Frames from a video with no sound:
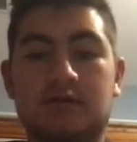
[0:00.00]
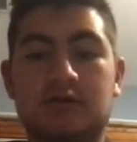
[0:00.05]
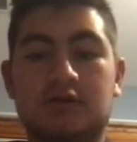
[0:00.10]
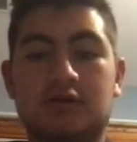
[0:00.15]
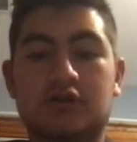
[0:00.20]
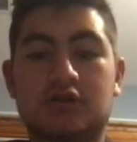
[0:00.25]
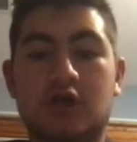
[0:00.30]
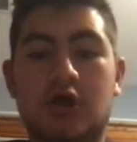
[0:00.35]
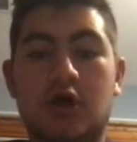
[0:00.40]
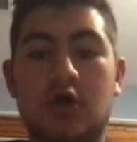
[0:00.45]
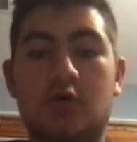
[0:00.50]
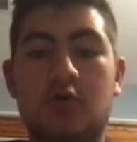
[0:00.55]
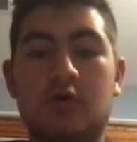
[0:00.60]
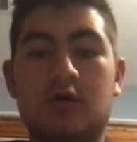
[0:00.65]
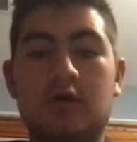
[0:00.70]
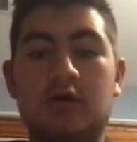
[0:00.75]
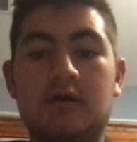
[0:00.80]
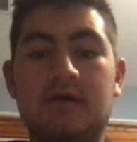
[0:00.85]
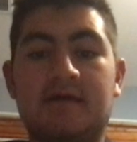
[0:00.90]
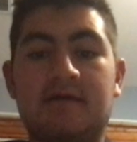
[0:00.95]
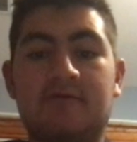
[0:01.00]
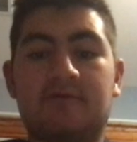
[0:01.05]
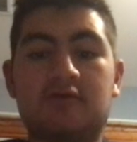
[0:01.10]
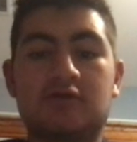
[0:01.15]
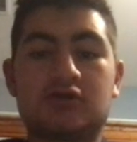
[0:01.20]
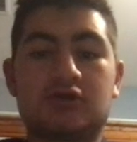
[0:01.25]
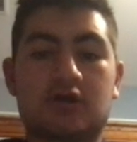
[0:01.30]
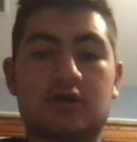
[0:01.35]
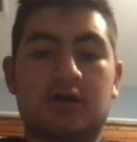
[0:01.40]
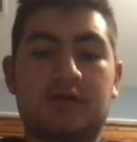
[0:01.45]
So, if you're
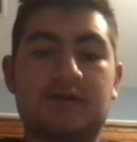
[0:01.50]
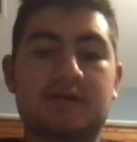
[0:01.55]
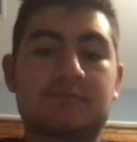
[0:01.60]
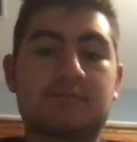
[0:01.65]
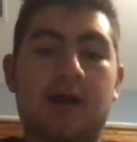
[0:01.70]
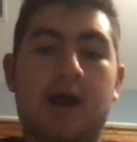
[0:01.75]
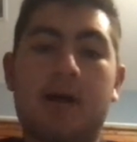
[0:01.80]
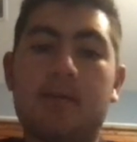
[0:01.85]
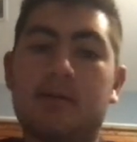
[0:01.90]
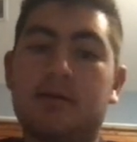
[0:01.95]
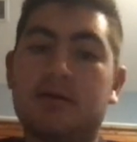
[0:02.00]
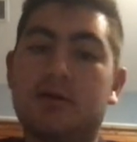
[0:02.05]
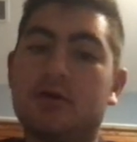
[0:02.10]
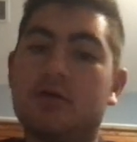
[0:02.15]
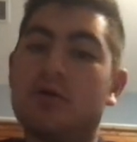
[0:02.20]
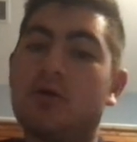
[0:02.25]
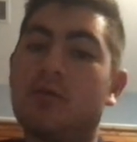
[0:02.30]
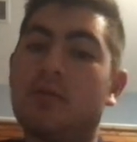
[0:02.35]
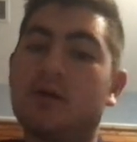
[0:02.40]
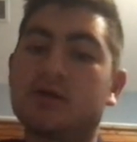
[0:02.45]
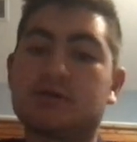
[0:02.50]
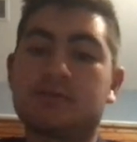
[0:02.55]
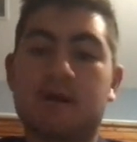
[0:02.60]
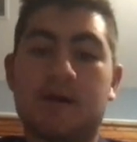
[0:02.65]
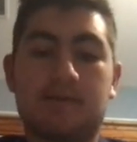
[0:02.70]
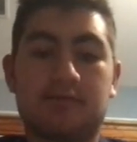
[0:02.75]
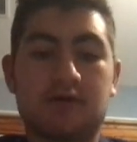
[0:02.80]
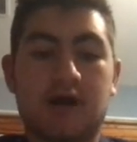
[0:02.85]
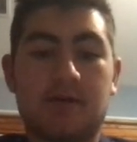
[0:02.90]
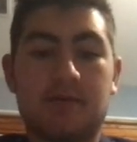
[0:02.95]
just starting out this problem and you don't know much
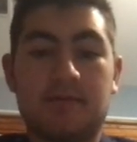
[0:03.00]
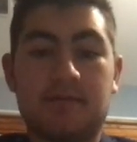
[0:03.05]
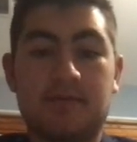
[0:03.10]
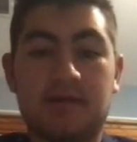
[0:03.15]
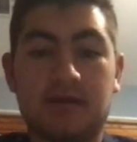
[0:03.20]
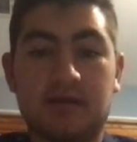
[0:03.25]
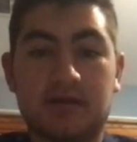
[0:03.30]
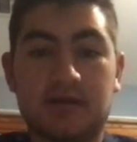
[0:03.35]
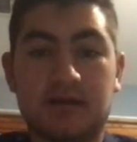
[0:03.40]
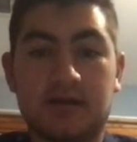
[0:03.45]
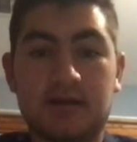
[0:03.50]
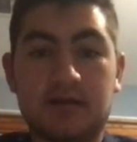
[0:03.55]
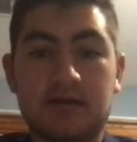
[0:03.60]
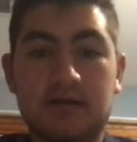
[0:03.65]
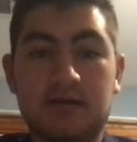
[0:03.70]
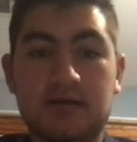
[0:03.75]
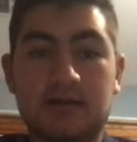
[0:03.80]
about probability,